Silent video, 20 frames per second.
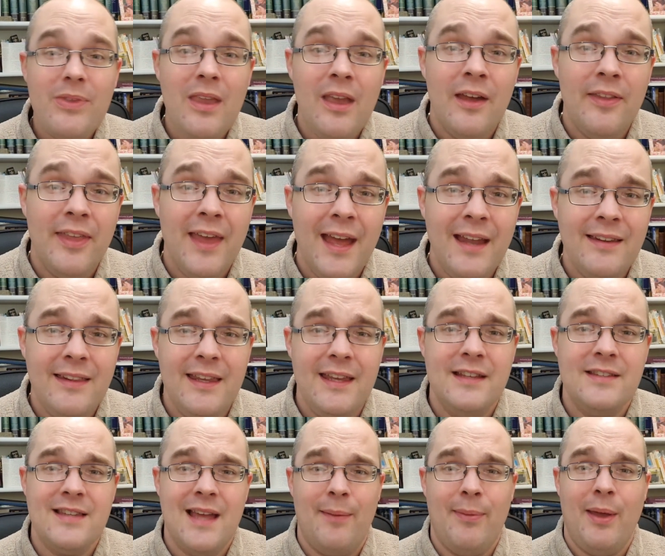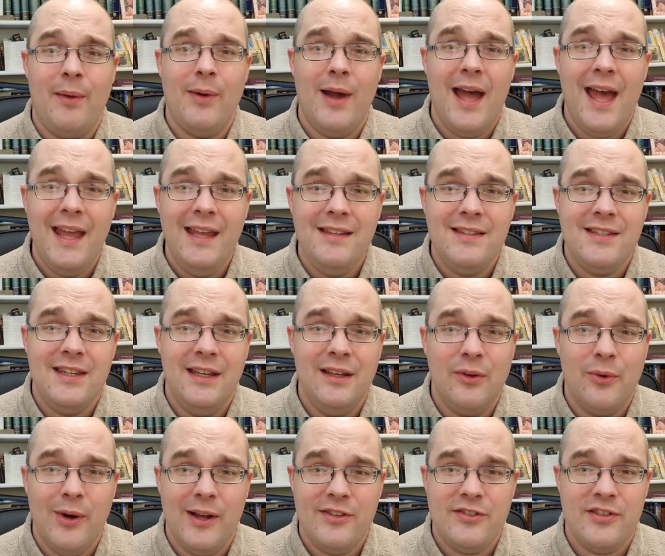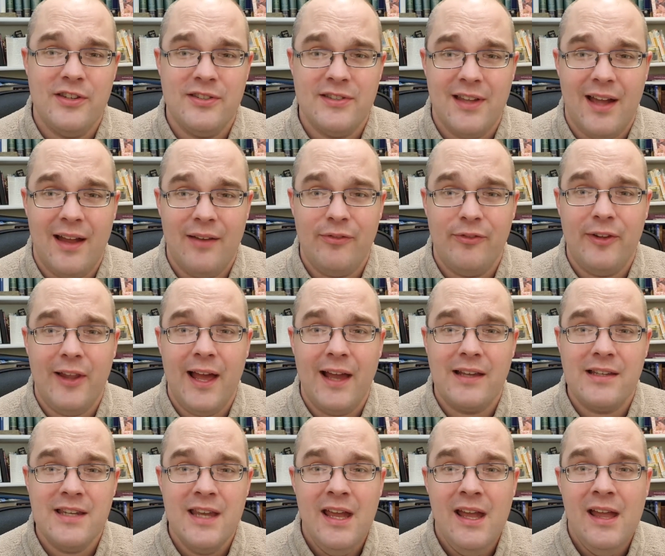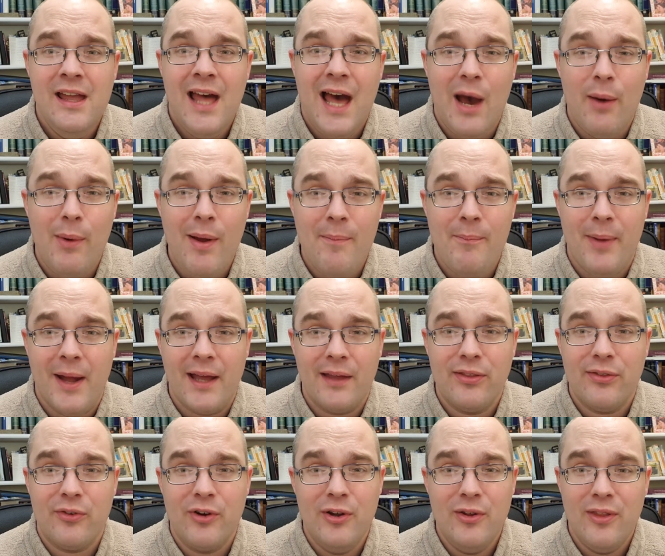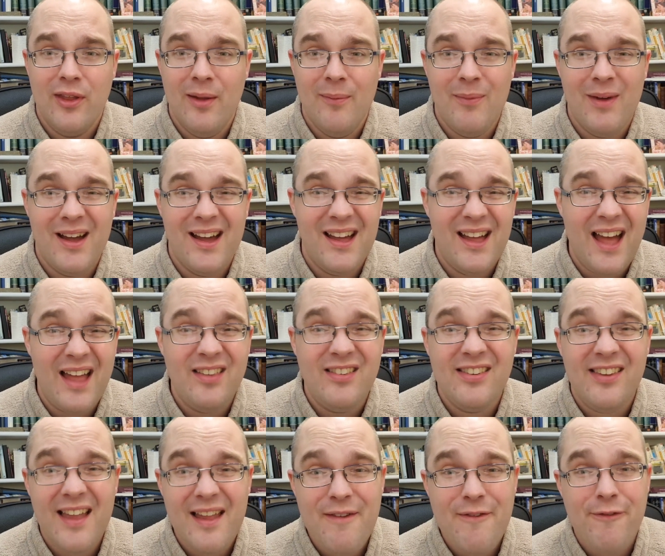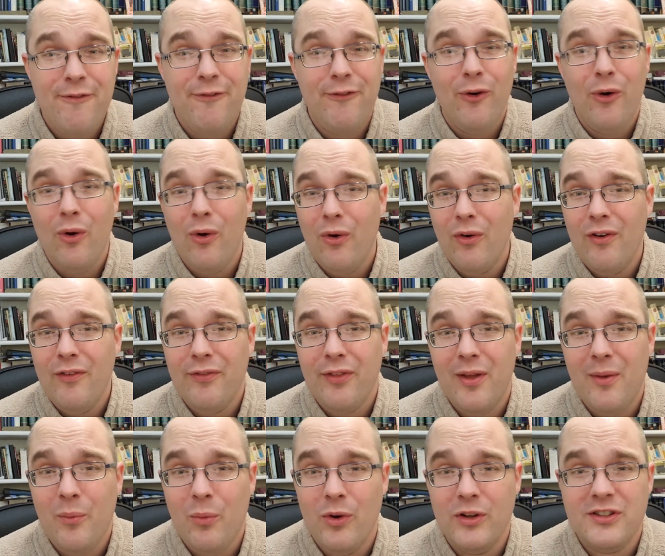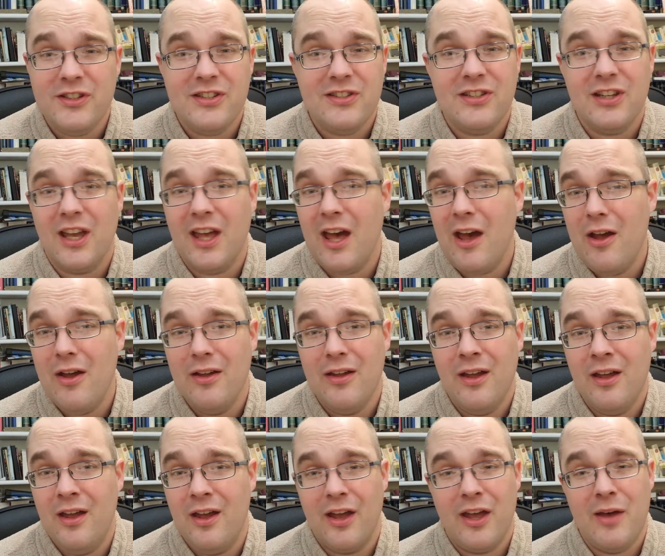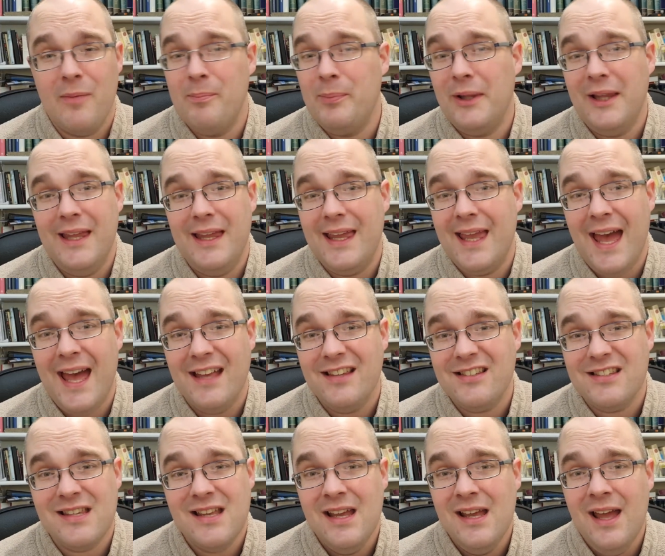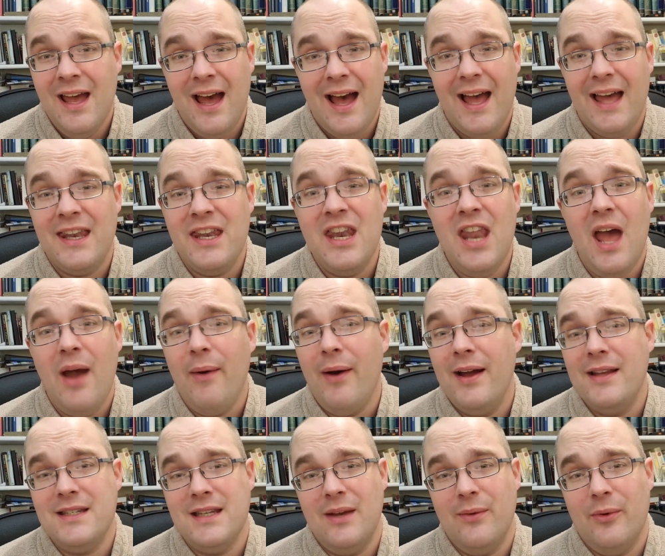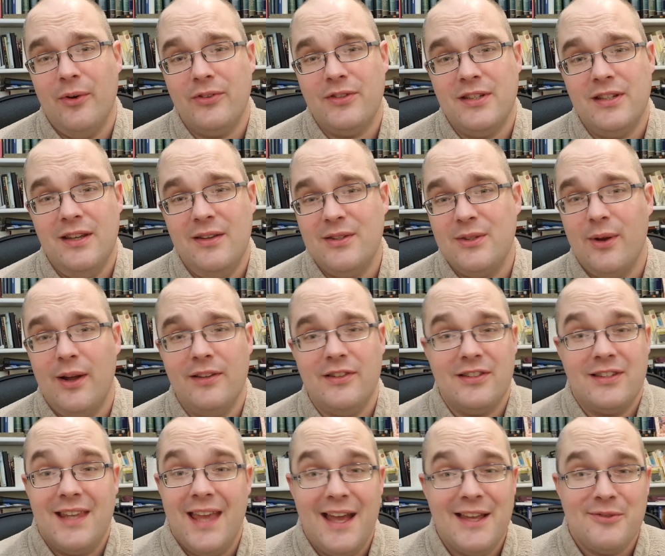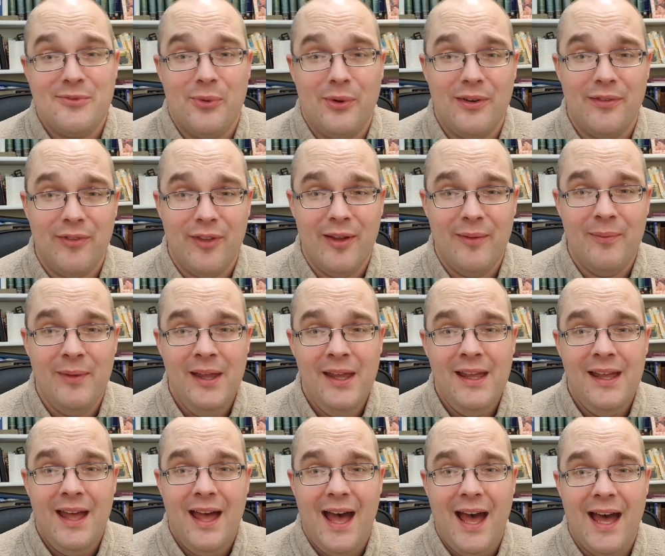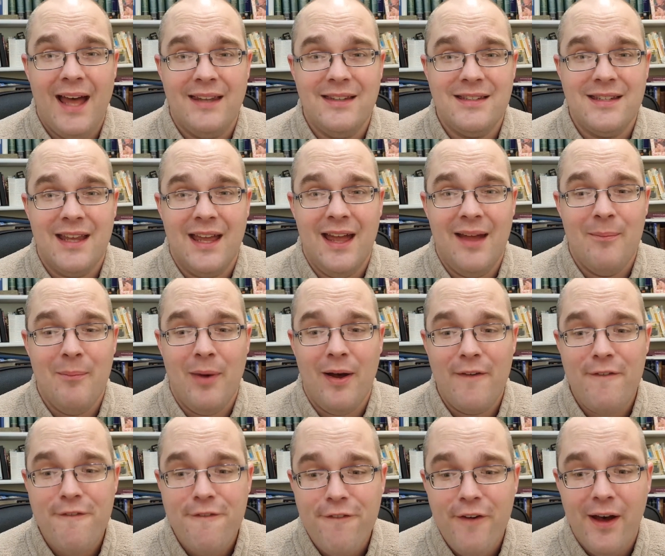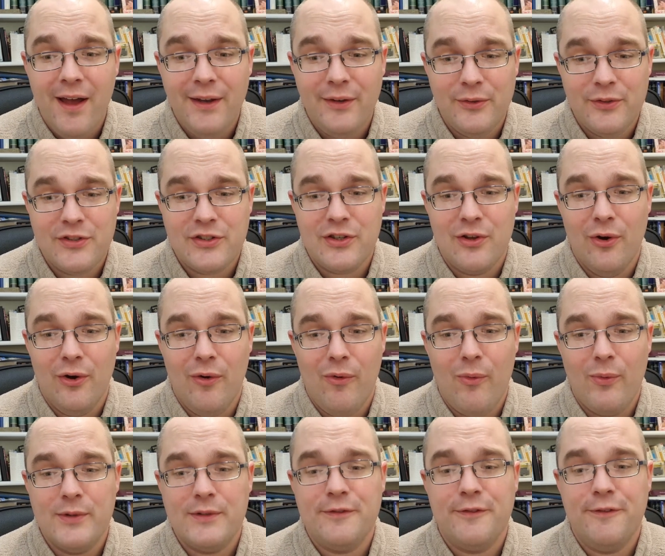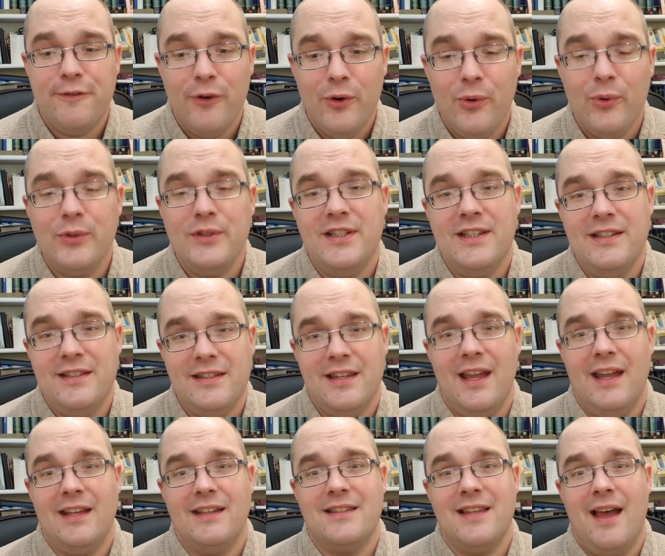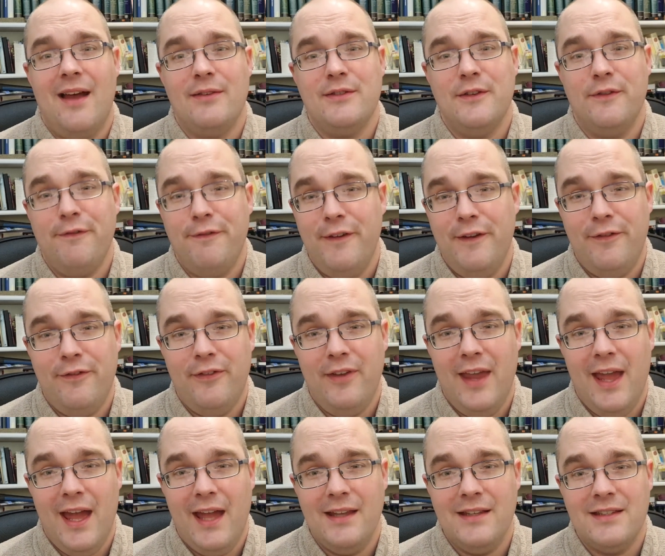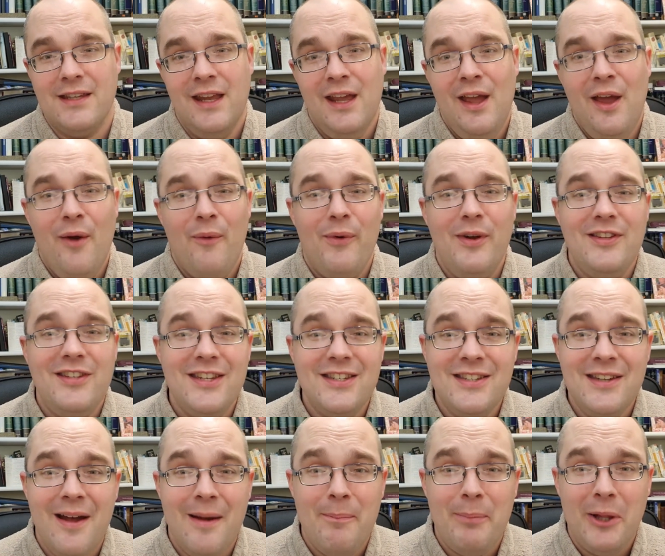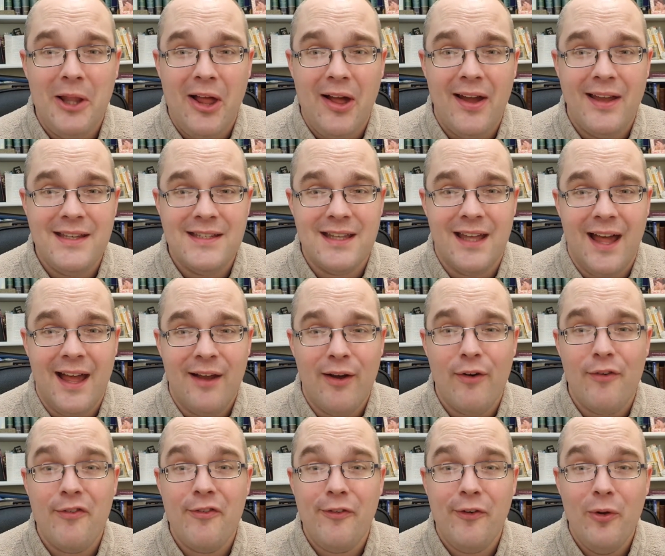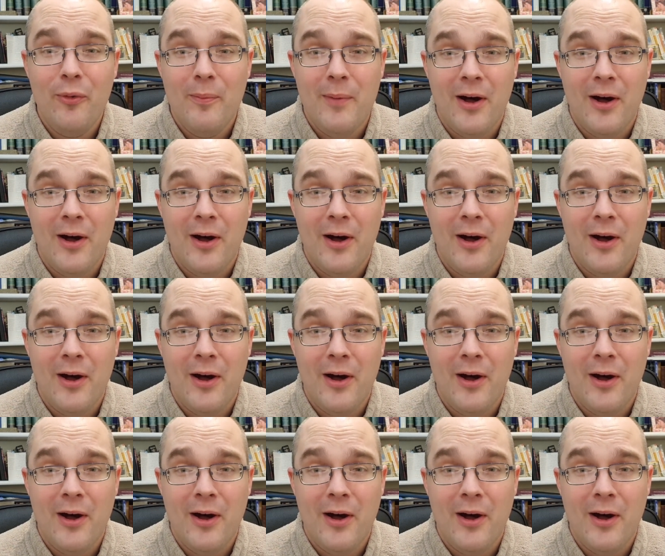At the end of the exam, there were 18 questions that I'd flagged. I went back through them. I'd say four of them were just a, a complete guess. I had no idea what to do, so I just guessed one of them and uh, my final score was 46 out of 58 which isn't a blinder i got full